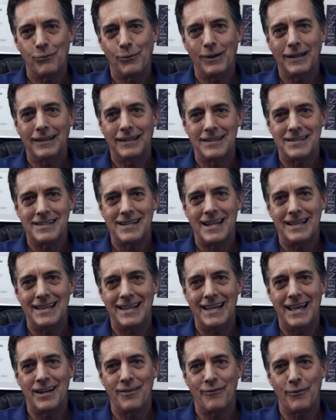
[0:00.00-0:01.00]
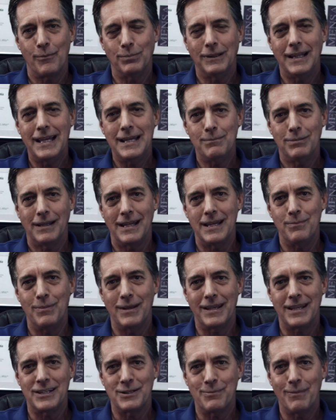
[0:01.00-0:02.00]
winglets at the end of a plane blade,
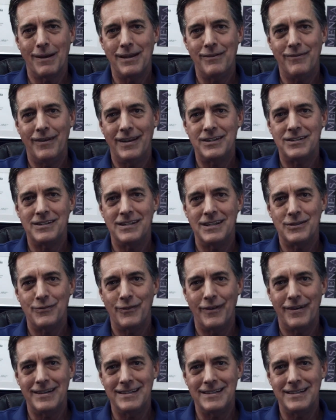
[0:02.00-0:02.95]
because my invention is very